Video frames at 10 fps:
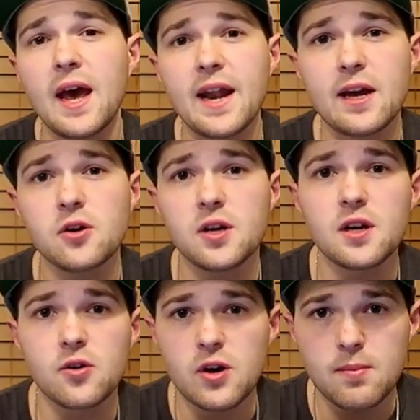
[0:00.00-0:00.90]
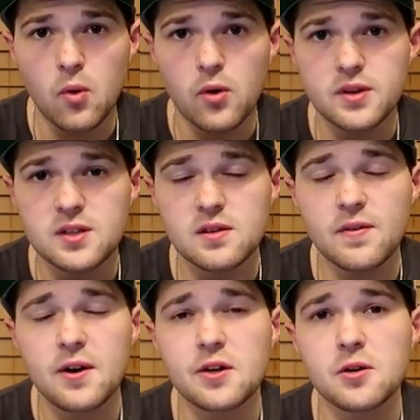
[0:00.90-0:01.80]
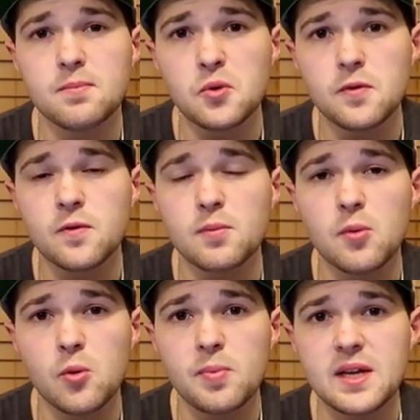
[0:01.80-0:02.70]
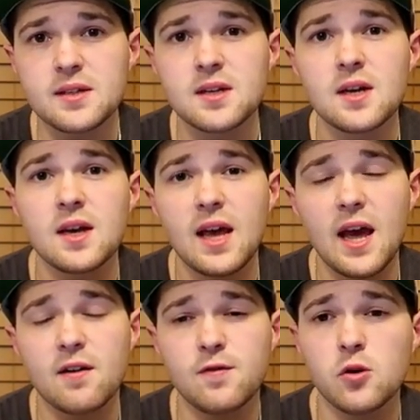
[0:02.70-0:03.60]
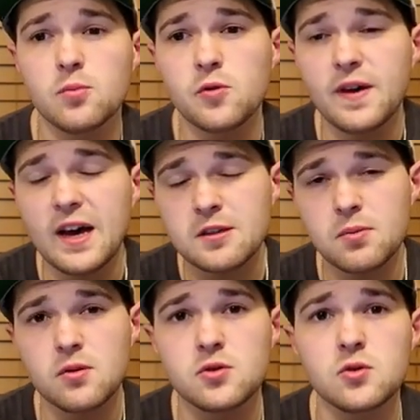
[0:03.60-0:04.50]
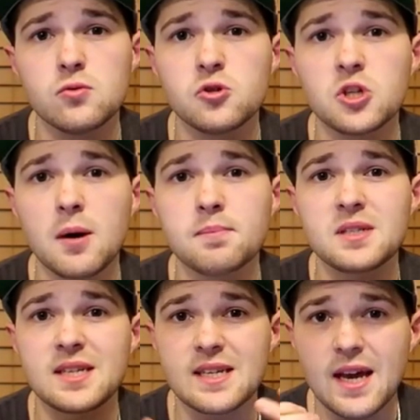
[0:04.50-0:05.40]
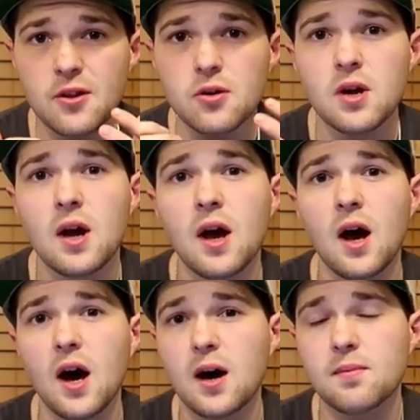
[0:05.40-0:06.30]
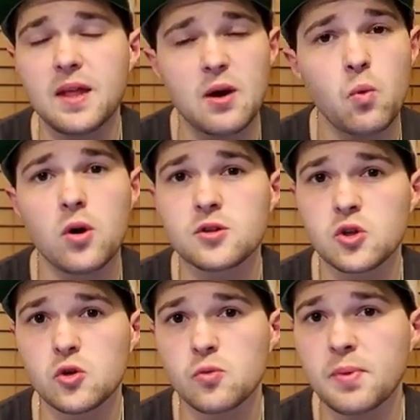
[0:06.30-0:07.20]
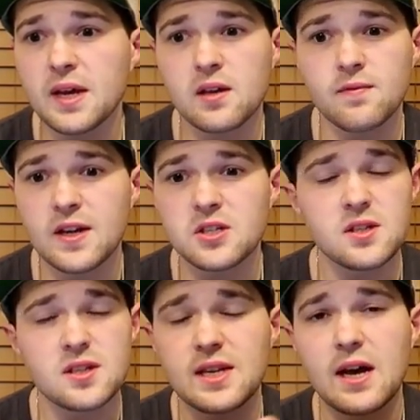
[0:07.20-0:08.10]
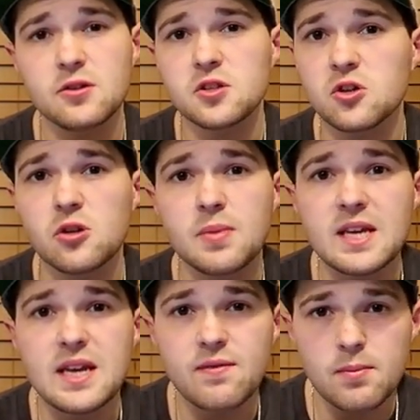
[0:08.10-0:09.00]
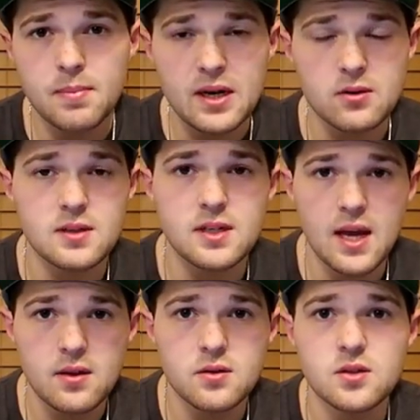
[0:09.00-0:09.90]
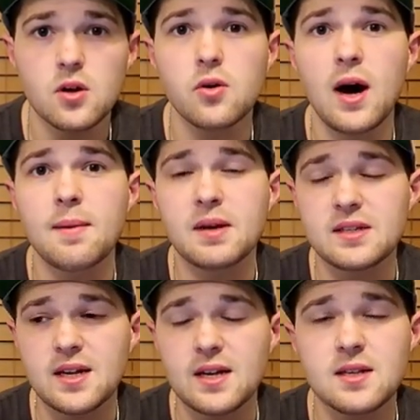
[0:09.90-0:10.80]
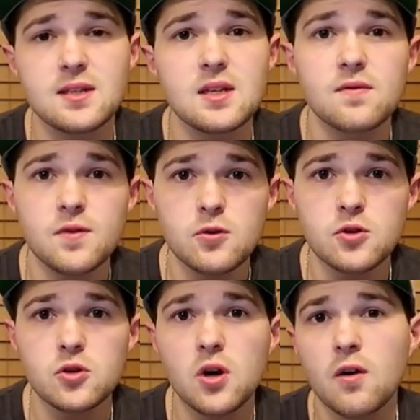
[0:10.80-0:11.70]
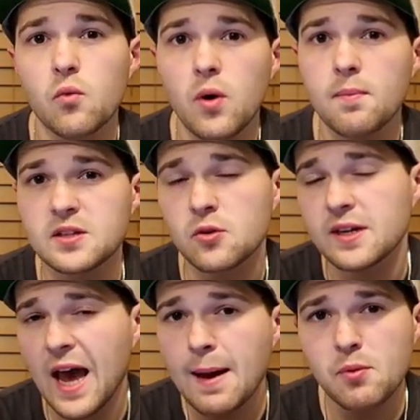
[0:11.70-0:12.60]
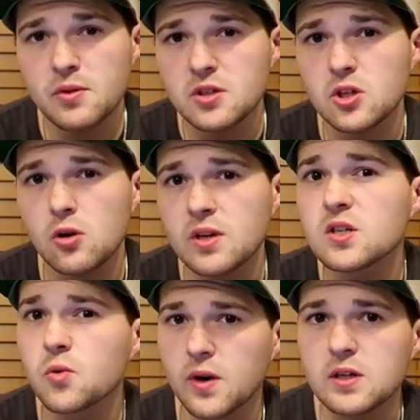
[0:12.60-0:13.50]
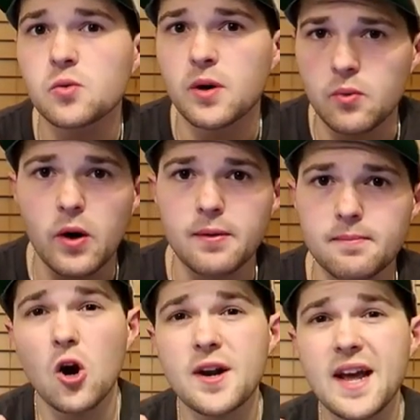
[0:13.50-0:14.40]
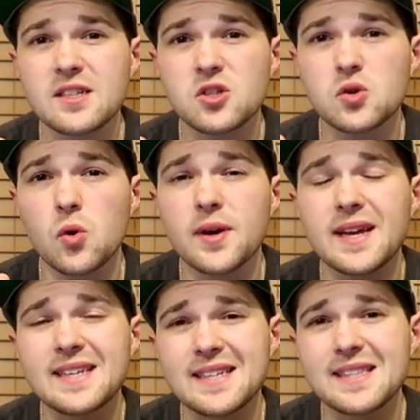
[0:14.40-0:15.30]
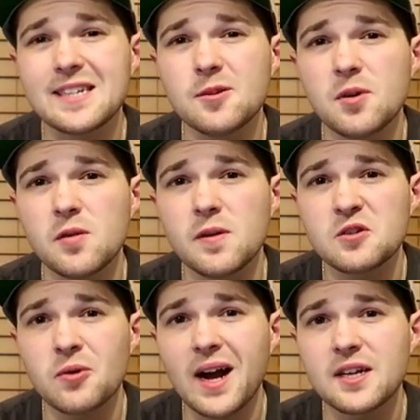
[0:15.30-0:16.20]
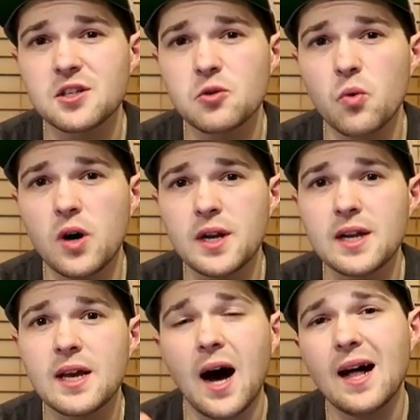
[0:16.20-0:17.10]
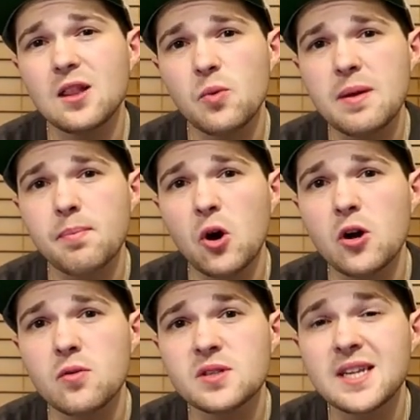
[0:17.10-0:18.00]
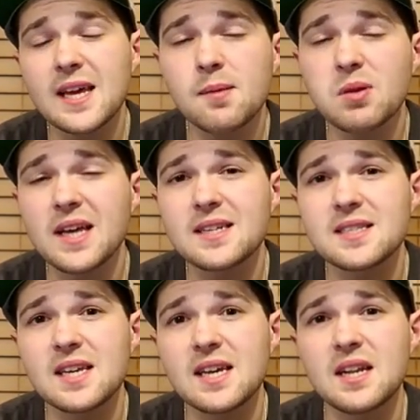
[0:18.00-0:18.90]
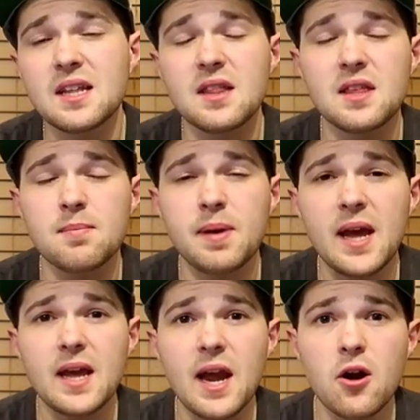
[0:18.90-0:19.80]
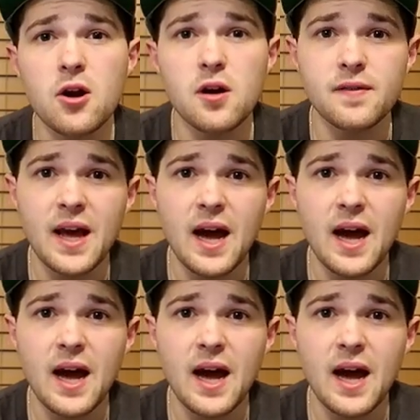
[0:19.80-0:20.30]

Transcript: And I couldn't agree more. This is a very good move for Mobile Beat and Photo Booth Expo to jump together. They were two big conventions, and now they're just going to be even bigger together. So I'm excited to see the future of what is going to happen with the show in 2021. Our next story is a little bit of a tragic one. A Halloween party was taking place in the Bay Area of